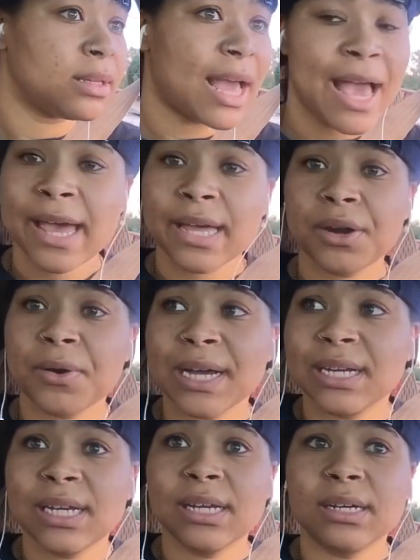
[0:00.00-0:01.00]
I had no
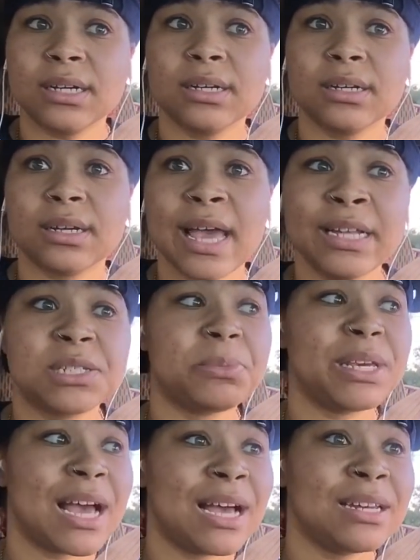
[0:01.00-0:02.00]
idea. And to
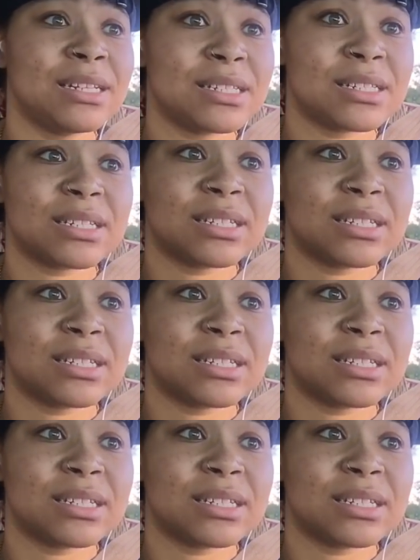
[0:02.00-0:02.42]
be honest,